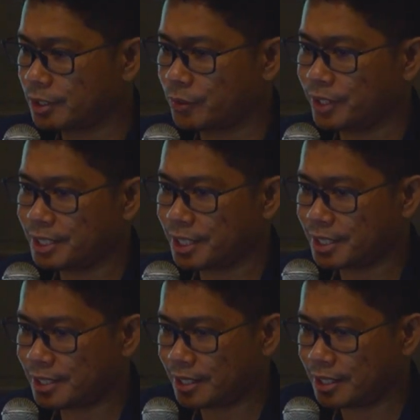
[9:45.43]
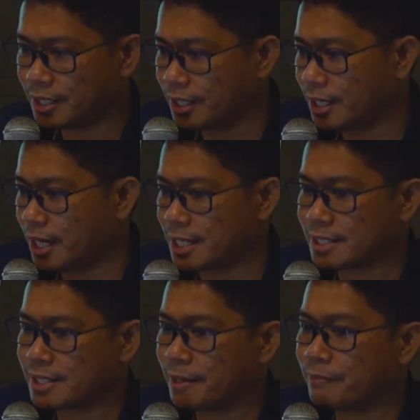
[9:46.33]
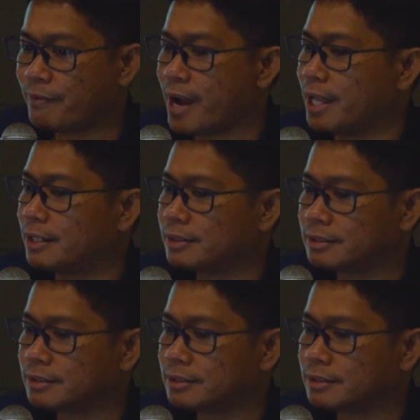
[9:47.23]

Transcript: So this is a step file.